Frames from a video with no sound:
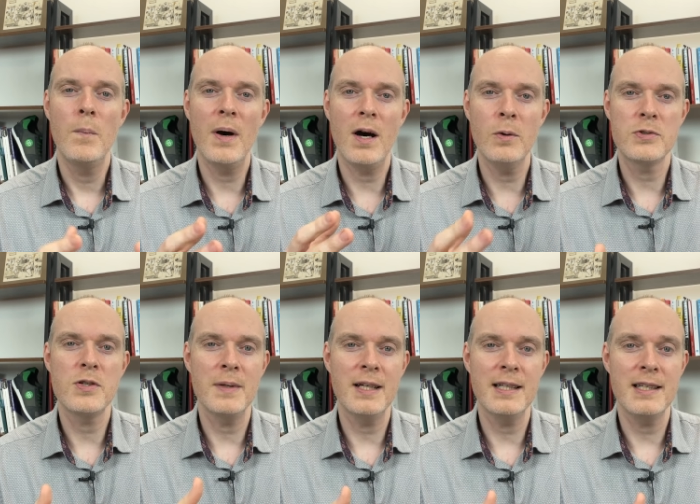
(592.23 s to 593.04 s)
But
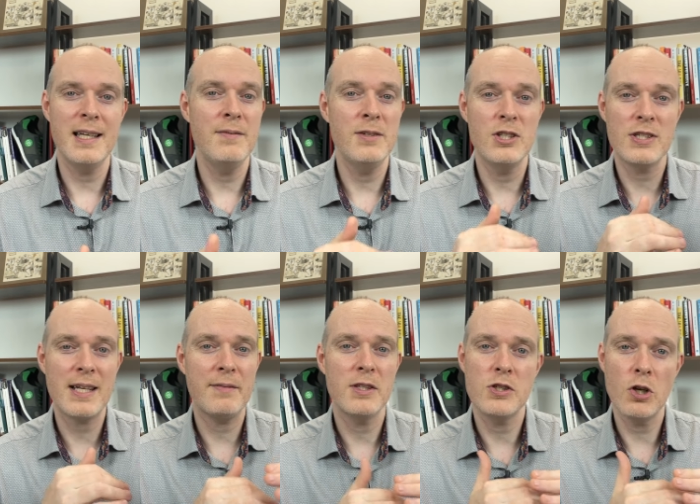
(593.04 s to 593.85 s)
ultimately, even just
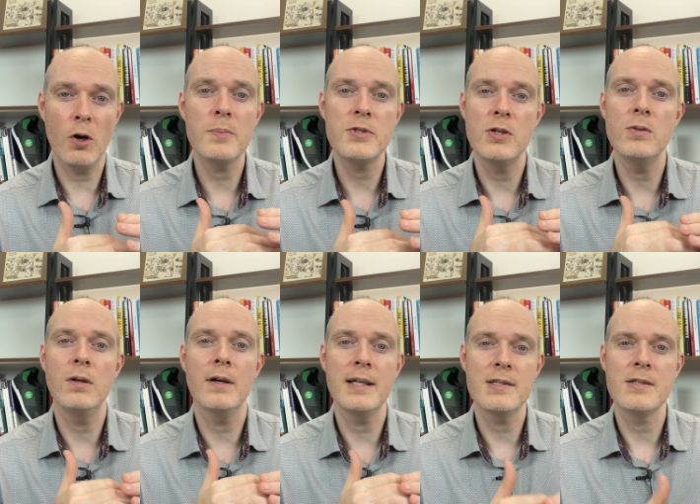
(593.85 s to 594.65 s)
having the top two
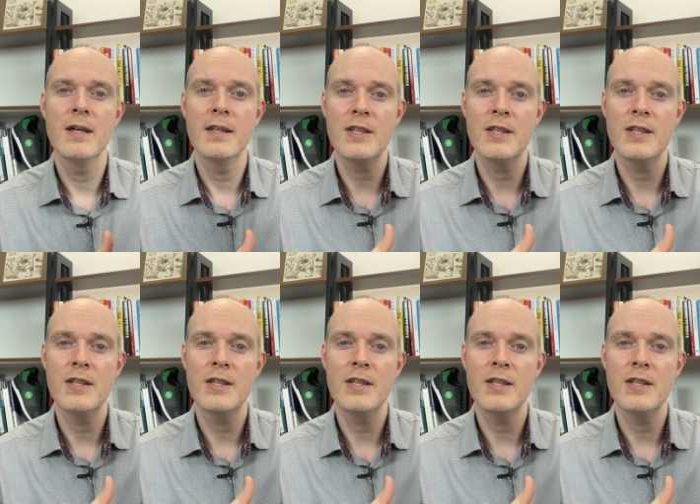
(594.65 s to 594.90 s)
lines,